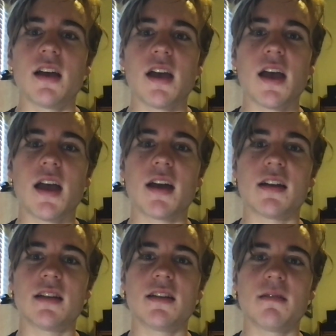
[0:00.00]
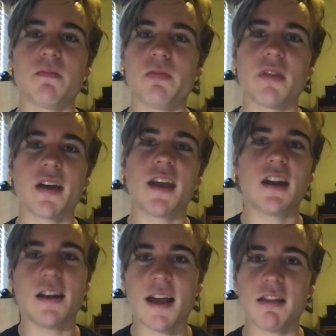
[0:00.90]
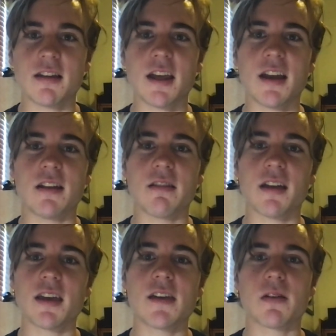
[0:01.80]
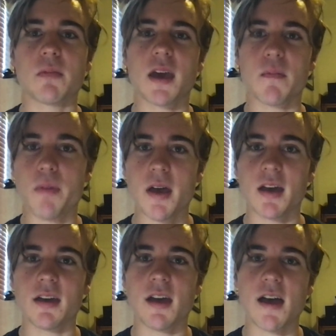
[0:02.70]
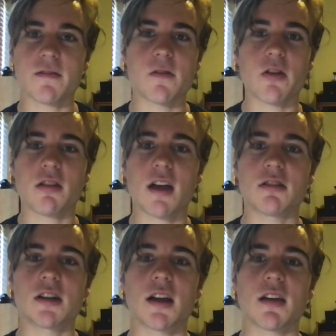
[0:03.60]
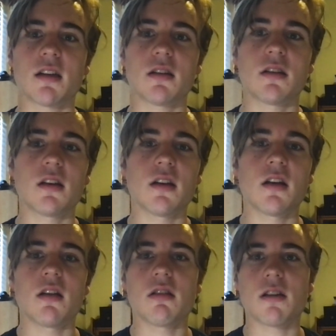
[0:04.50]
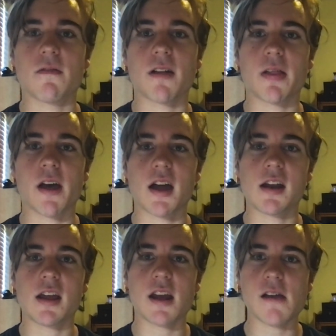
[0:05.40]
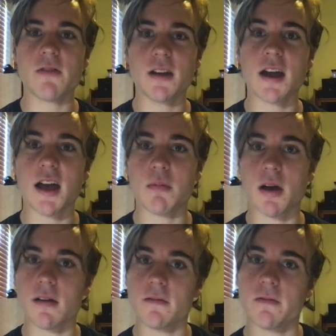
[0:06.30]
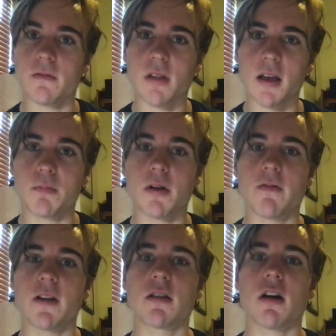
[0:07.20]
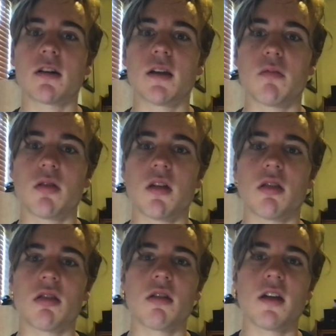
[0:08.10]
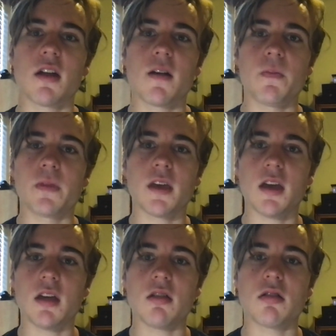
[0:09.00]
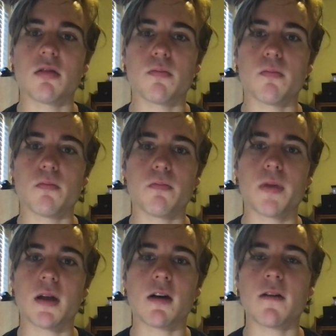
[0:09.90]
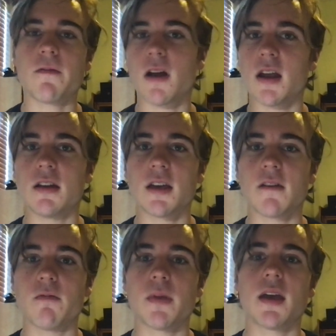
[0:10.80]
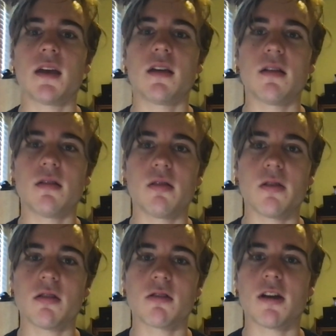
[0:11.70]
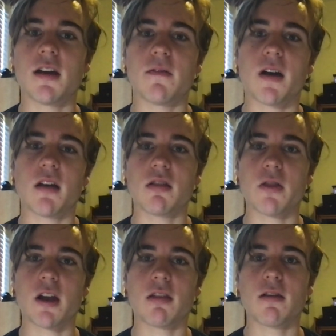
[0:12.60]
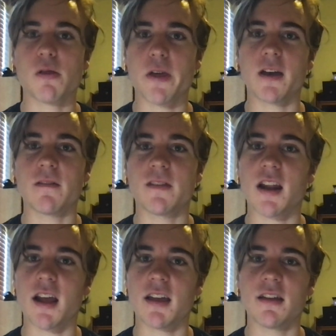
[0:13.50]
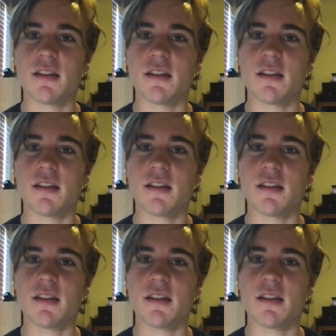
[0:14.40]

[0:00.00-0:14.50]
And he didn't hesitate in giving me a pick after the sound check and stuff like that. And every time I've briefly talked to him since, he's been unafraid to give me this great advice that I still think of today,